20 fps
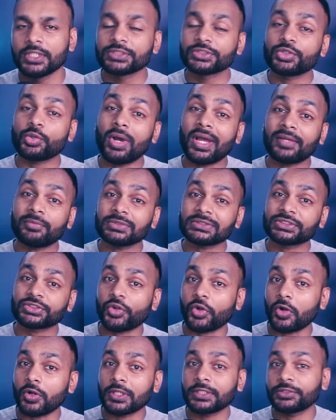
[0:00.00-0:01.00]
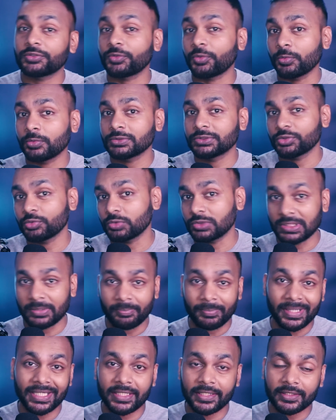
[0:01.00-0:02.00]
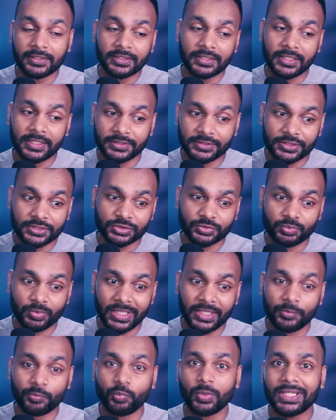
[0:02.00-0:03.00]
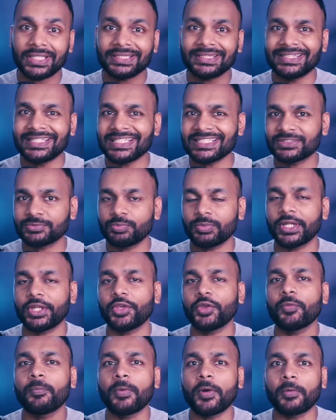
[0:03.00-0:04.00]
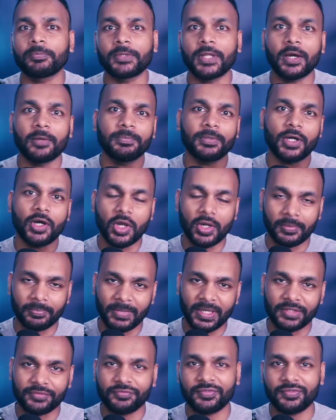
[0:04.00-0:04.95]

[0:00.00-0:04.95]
So I was scrolling through social media earlier this week when this video popped up on my